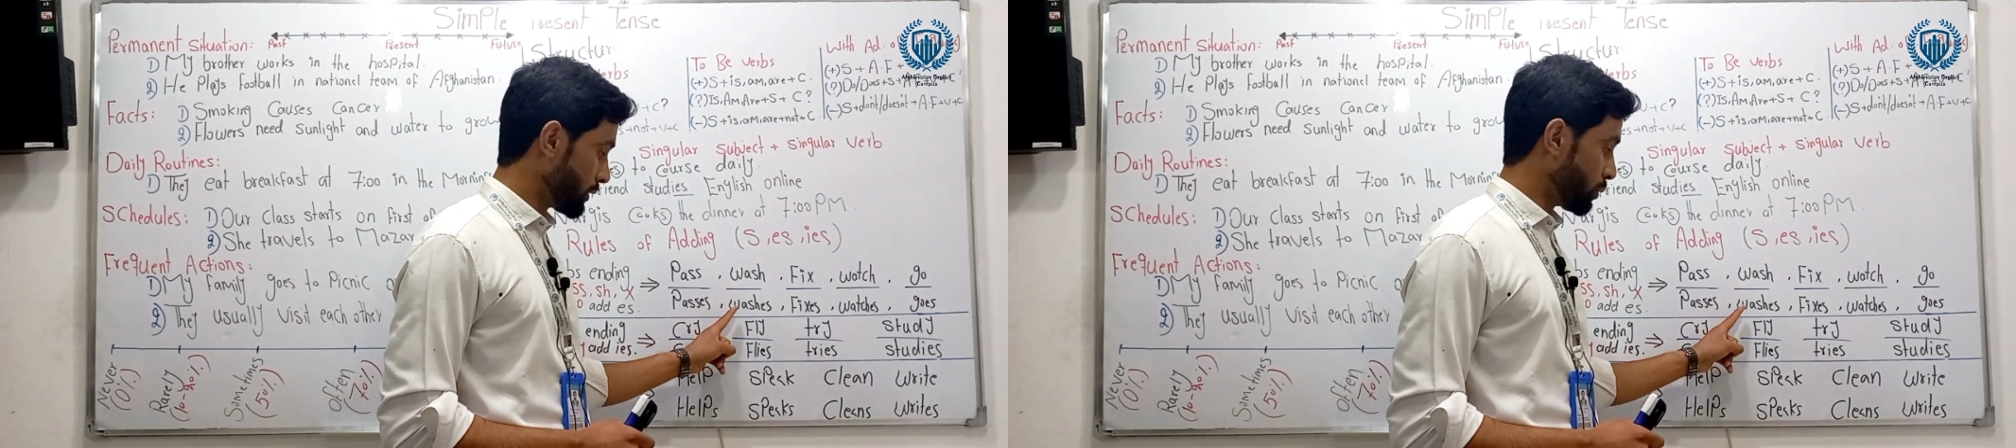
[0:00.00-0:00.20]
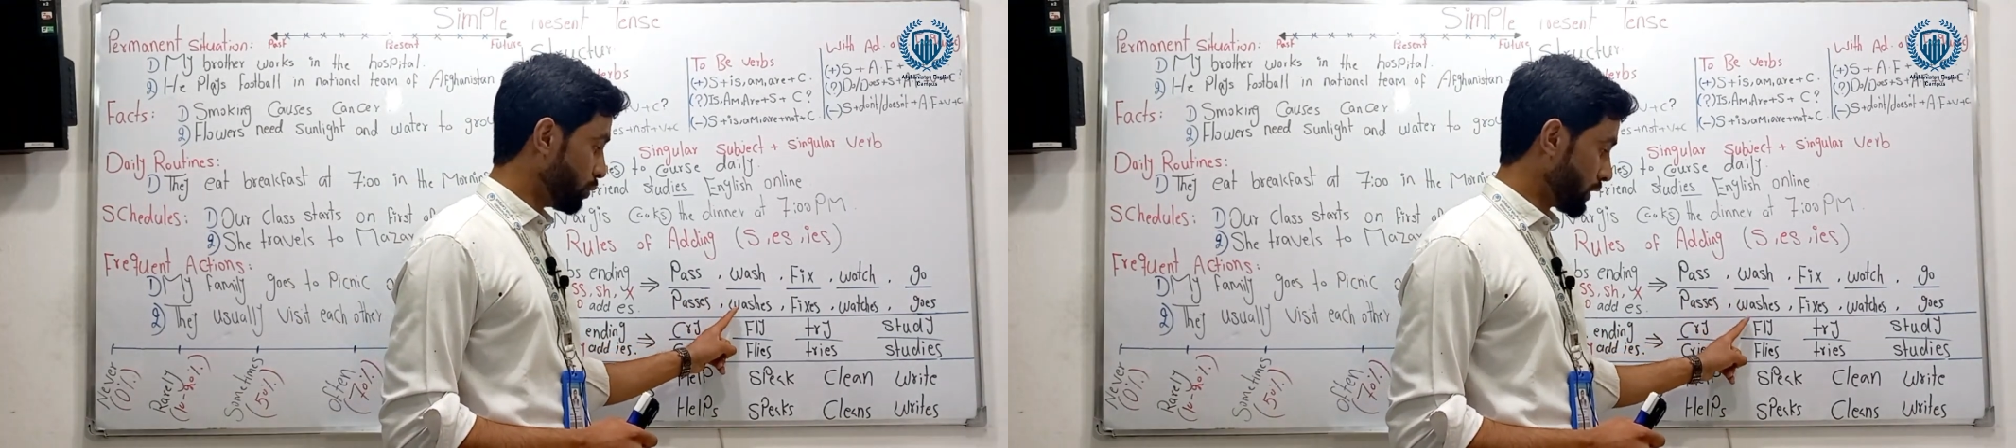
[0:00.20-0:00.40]

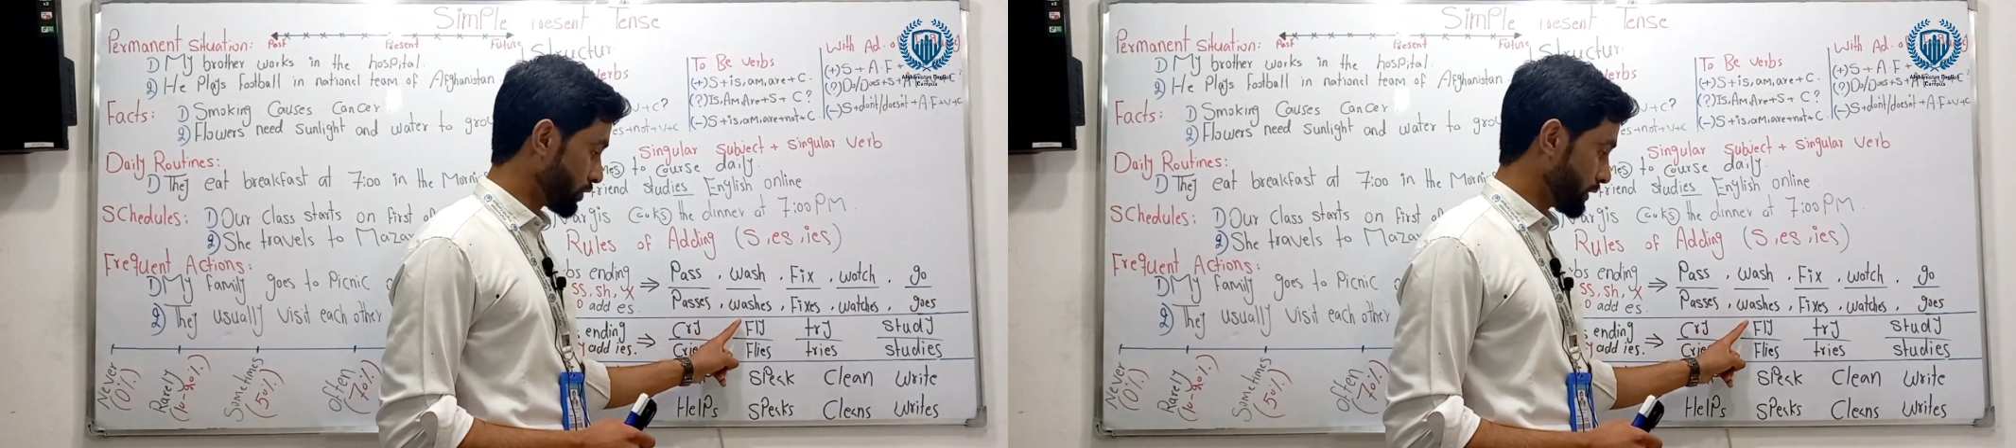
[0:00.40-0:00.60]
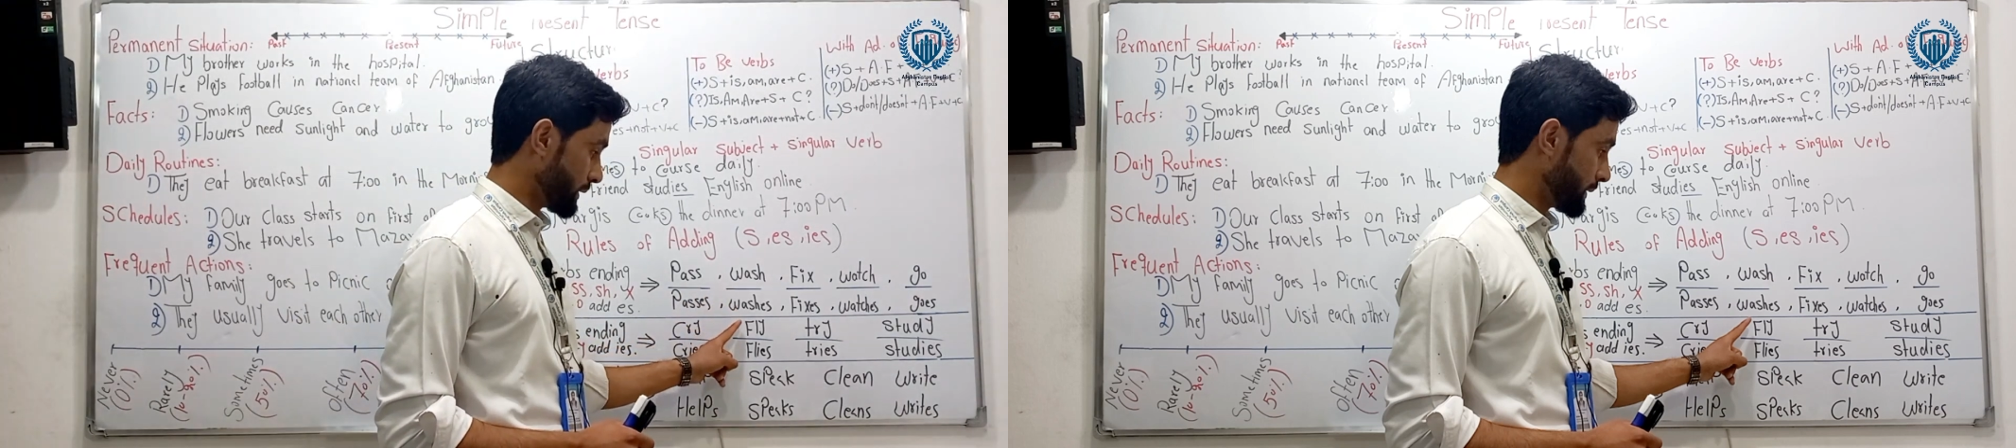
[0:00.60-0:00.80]

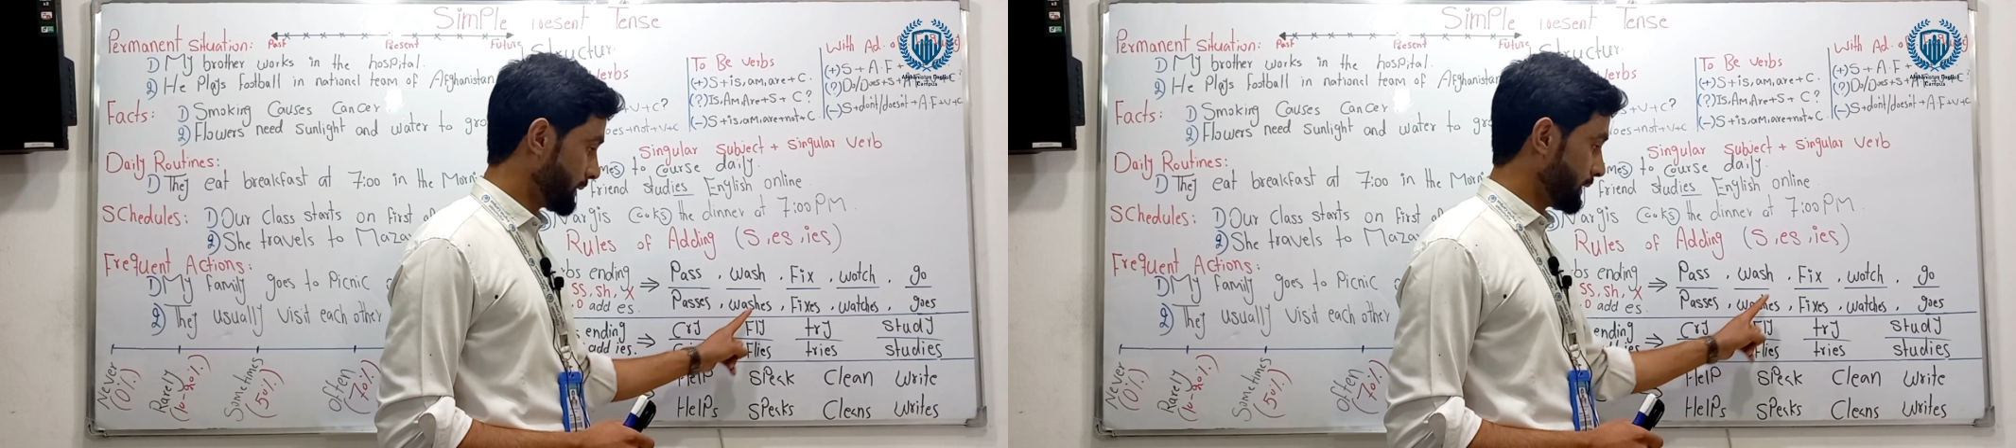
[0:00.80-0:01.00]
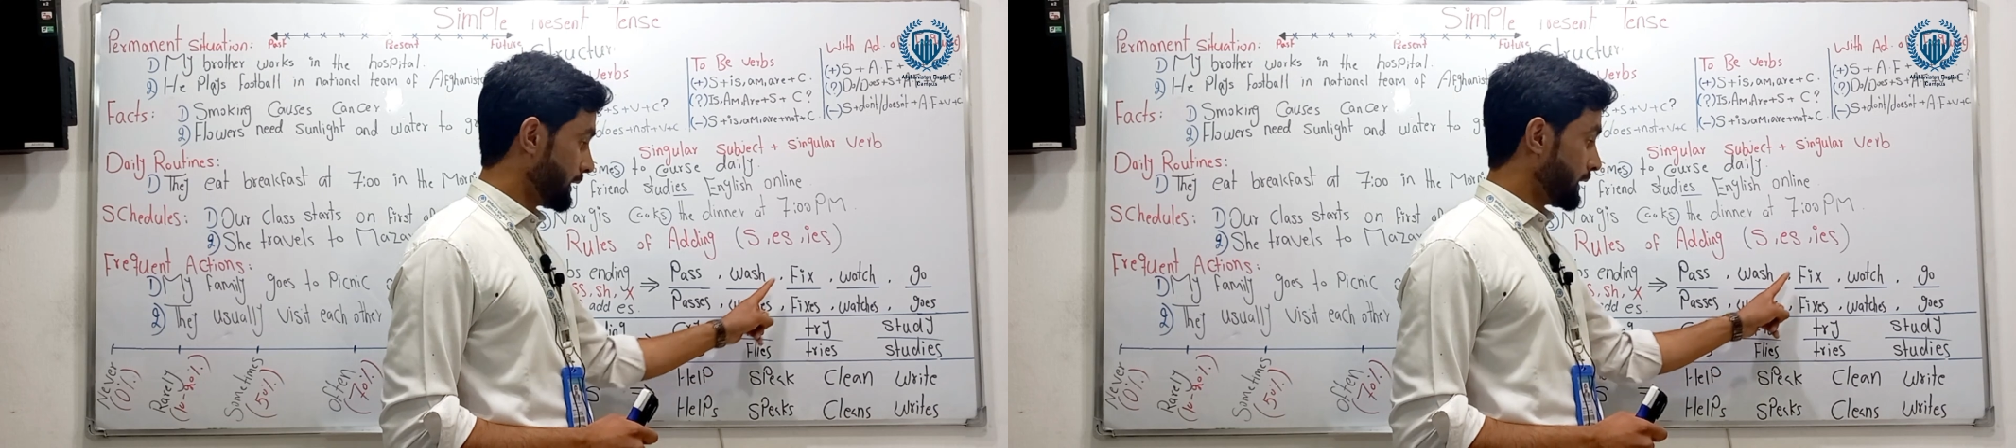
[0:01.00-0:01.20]
washes.